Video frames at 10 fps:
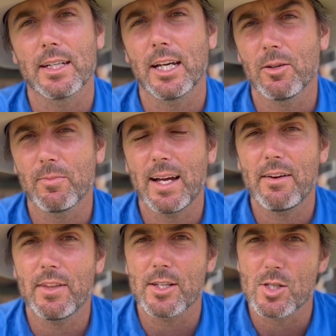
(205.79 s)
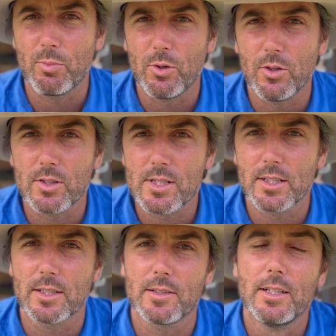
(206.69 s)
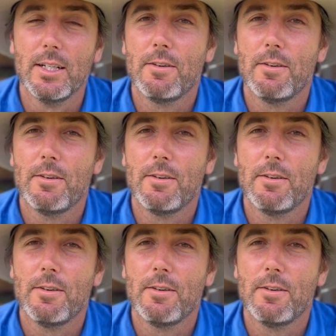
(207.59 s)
help have that support to